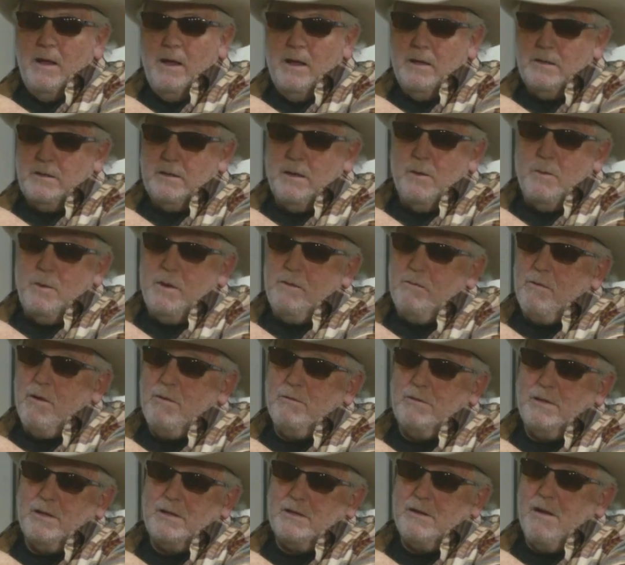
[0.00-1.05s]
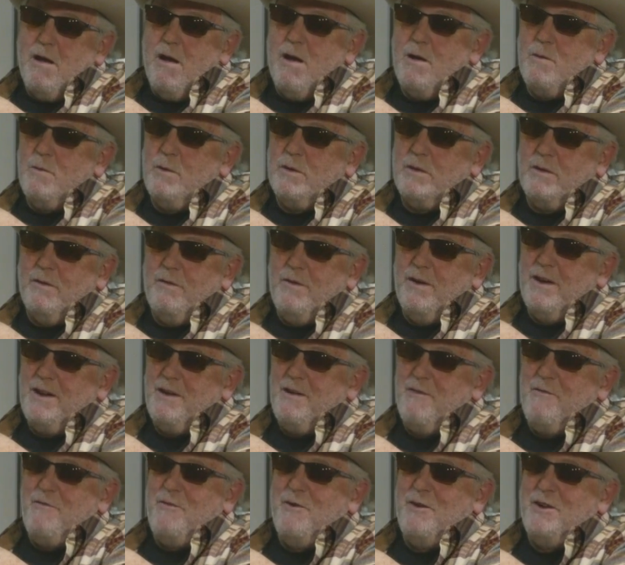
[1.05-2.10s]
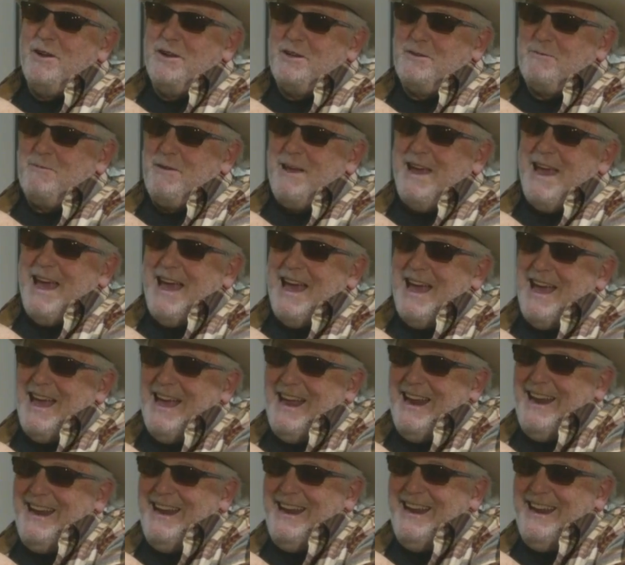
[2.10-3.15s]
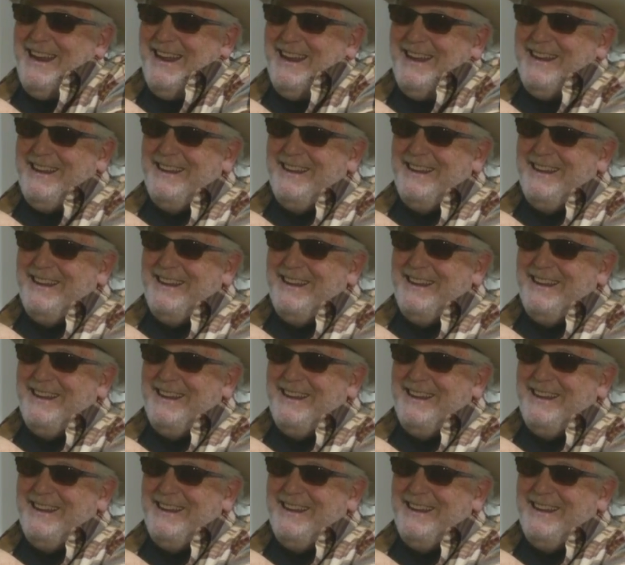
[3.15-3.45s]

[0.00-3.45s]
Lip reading: And so we wrote the song with the video footage we had.